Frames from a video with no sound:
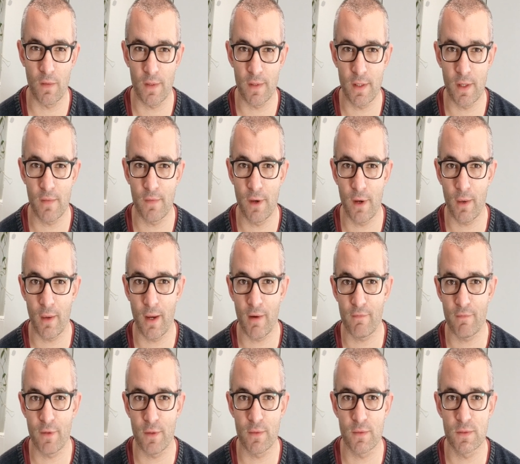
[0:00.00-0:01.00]
They don't, they don't
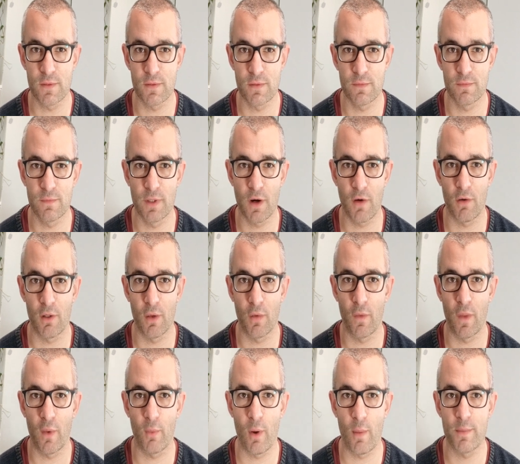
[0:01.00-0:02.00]
have those currently
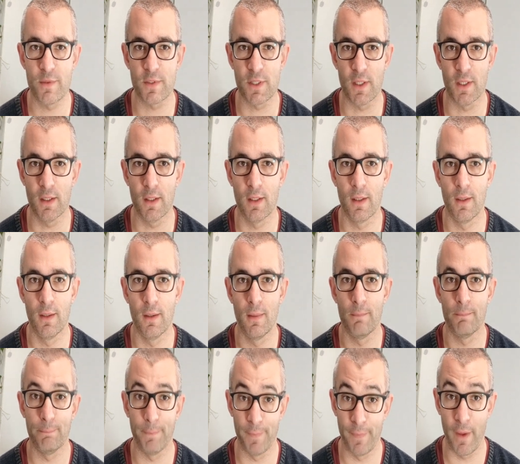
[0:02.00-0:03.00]
on their website,
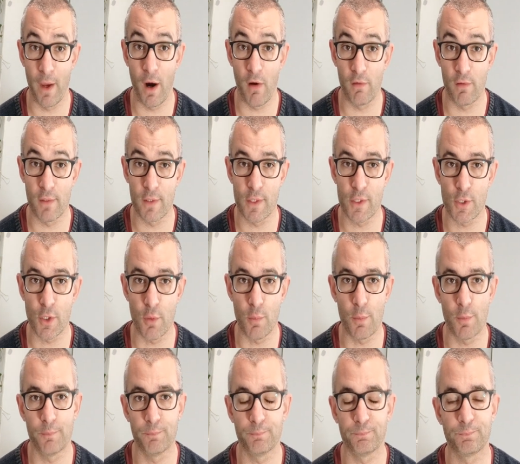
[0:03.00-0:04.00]
but they are in the
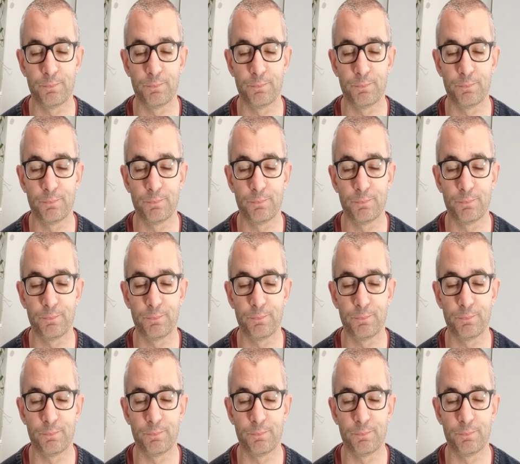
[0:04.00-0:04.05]
shop